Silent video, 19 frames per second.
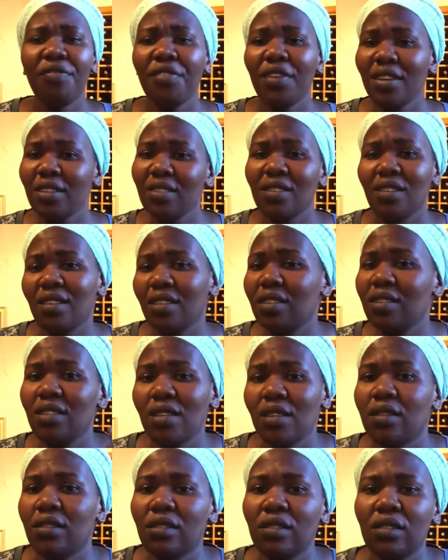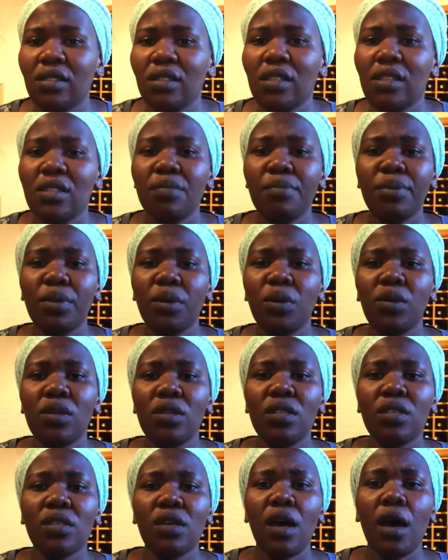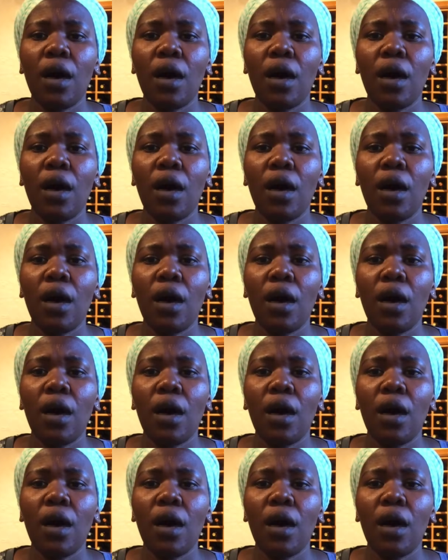First reason is because